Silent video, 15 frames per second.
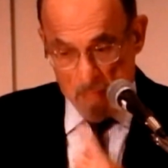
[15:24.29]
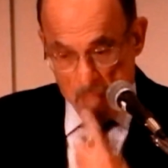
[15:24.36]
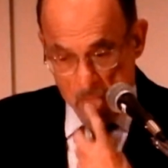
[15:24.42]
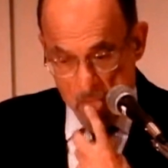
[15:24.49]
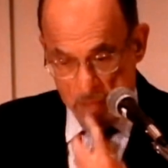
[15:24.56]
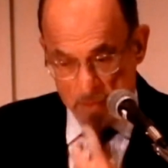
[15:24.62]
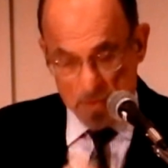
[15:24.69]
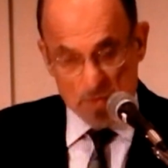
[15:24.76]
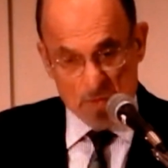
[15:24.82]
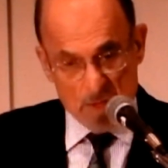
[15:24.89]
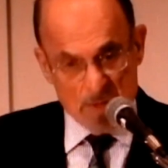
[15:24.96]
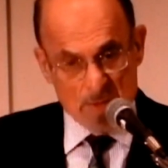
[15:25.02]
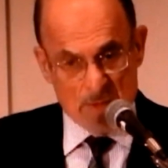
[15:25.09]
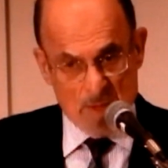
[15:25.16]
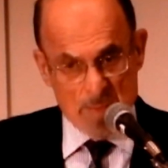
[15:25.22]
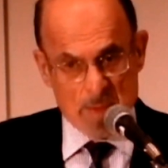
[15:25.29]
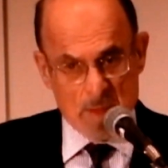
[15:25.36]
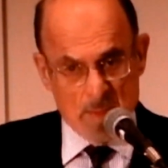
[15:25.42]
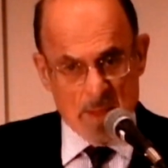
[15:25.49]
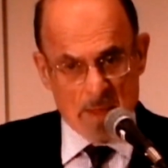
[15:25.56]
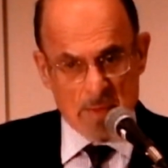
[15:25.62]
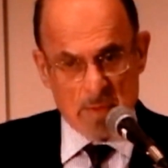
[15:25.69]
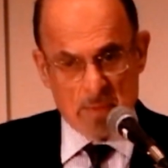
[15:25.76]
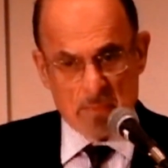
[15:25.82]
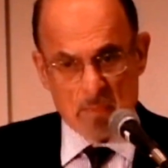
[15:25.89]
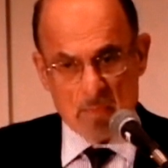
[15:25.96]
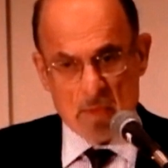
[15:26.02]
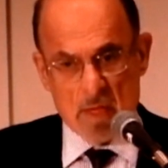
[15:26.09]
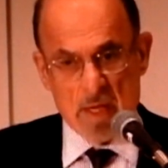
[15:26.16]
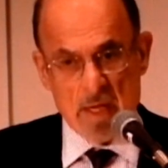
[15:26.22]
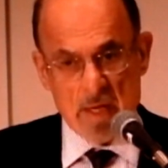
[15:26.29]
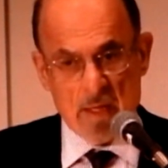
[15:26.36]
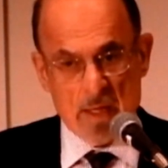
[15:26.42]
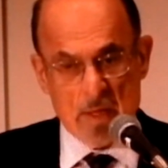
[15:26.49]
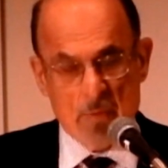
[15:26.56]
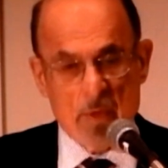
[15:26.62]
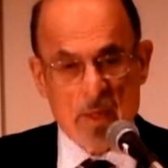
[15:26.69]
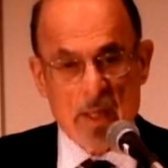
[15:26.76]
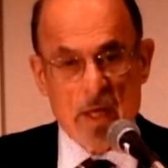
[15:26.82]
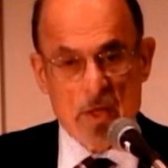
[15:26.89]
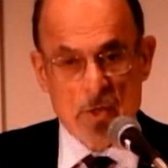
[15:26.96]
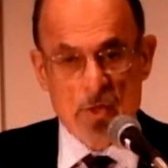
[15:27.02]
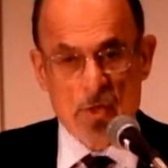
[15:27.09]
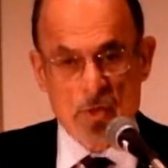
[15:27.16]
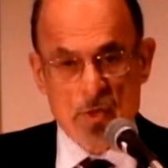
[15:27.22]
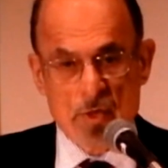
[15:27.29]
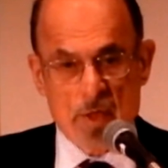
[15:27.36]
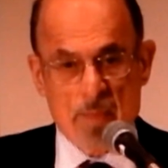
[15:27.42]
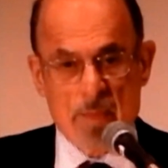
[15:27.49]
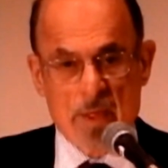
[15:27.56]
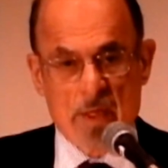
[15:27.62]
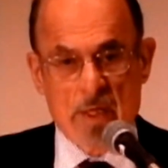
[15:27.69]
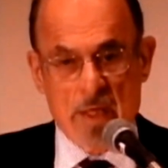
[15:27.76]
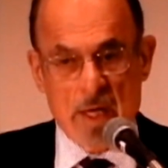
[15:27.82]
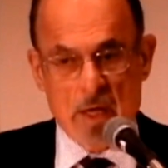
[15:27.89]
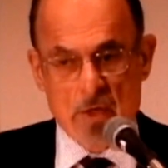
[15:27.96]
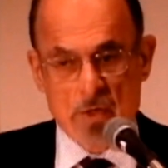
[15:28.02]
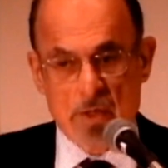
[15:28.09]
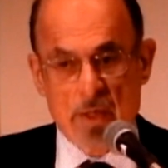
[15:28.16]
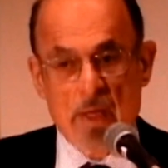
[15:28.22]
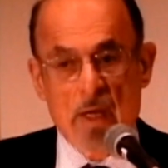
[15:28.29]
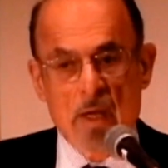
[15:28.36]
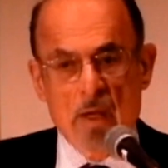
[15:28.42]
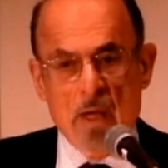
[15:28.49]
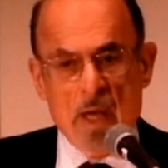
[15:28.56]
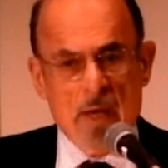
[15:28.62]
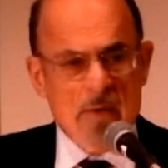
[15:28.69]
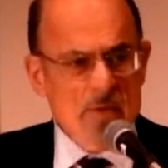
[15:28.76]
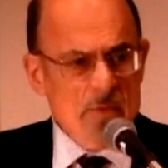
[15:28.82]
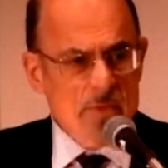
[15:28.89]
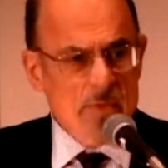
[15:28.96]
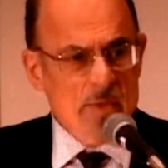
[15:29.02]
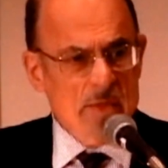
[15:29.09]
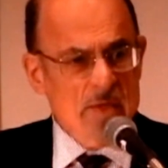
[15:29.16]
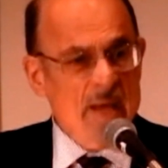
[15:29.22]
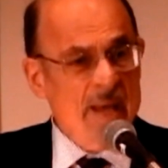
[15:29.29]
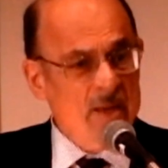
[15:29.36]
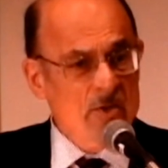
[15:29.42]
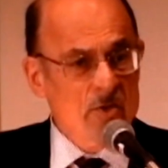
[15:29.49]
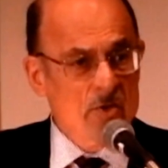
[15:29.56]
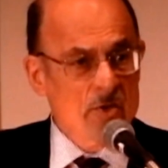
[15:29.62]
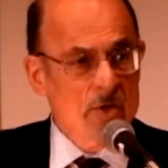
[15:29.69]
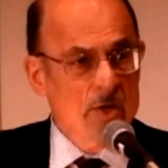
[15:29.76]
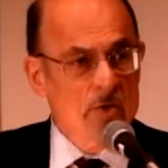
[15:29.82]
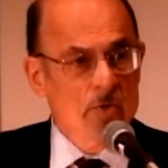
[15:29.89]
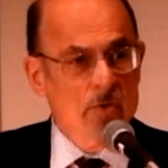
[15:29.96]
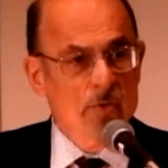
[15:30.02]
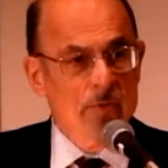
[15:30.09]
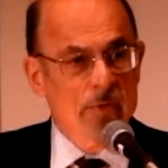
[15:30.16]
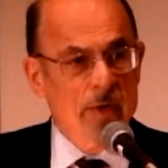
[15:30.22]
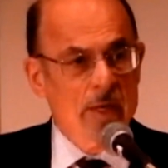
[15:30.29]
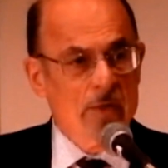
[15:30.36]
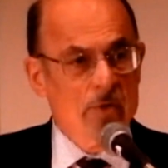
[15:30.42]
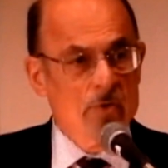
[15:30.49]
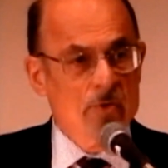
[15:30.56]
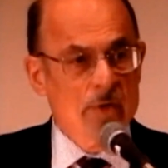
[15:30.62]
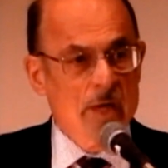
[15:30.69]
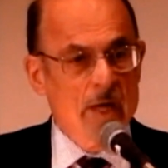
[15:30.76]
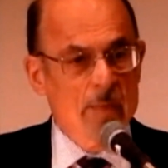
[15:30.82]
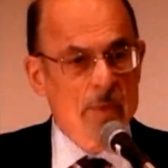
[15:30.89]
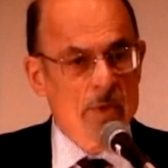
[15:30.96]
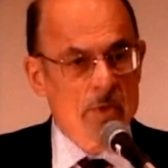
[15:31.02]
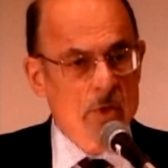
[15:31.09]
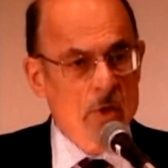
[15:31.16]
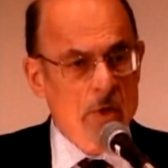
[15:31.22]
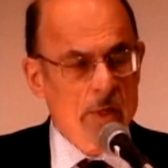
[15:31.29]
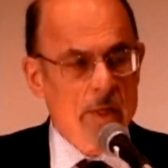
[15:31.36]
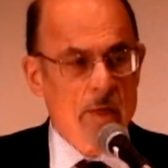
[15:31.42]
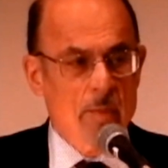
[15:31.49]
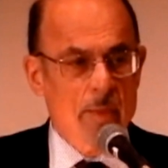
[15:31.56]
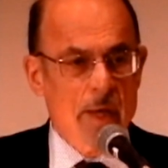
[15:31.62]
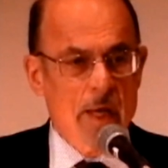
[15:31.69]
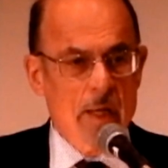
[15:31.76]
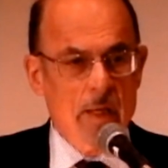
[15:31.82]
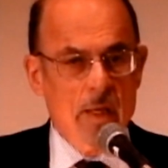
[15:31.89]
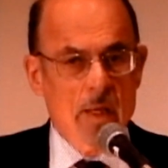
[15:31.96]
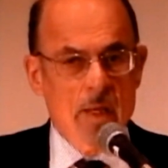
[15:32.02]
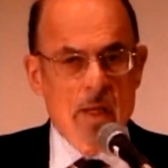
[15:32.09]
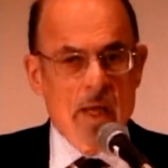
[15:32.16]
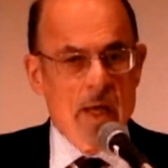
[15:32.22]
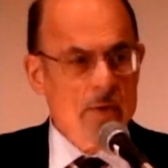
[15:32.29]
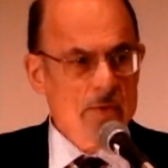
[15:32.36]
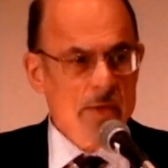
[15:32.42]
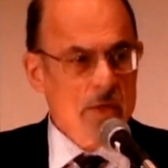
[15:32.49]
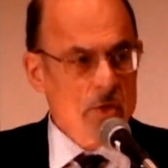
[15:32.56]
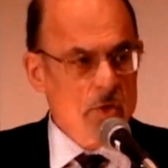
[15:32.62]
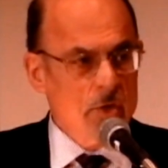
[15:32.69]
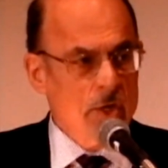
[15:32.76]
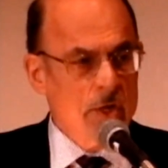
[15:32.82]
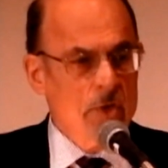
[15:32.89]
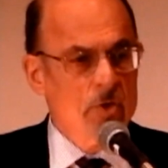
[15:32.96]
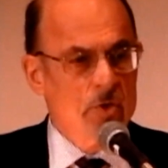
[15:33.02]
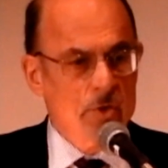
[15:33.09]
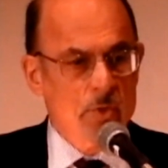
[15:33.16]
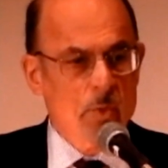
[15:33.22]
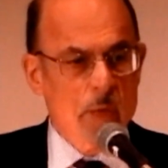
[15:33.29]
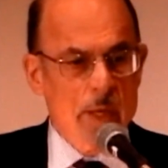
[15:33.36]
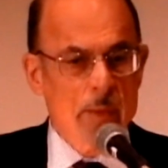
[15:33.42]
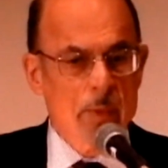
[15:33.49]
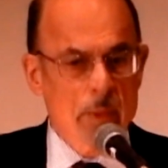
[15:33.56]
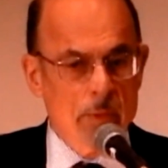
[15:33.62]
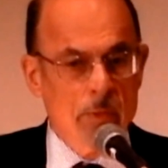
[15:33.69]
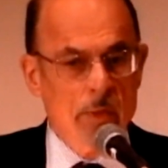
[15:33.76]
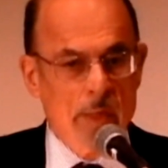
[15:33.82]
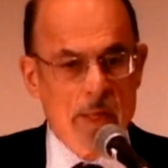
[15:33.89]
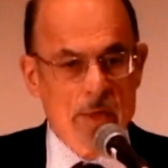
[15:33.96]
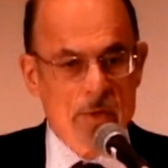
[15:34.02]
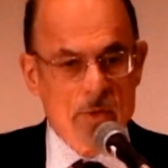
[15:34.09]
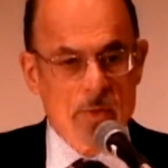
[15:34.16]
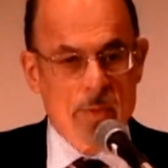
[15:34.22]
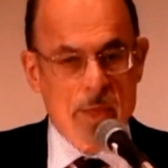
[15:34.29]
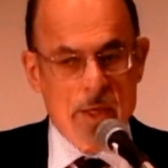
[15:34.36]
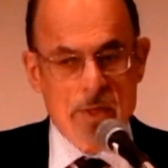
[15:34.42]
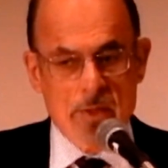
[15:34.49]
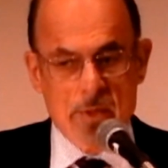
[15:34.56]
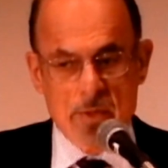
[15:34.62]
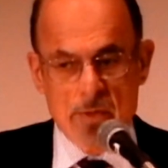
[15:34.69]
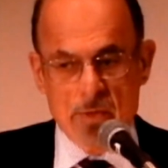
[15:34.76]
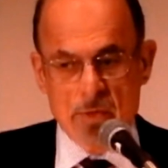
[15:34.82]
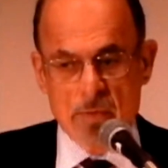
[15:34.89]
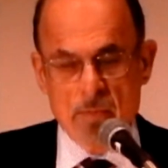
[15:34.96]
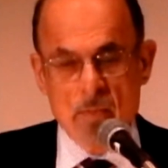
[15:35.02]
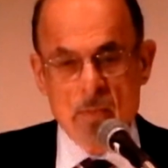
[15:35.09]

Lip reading: I'm going to just say something about the healing relationship, the connection. How does the existential factors that I've been talking about, how does that change the way we relate to patients?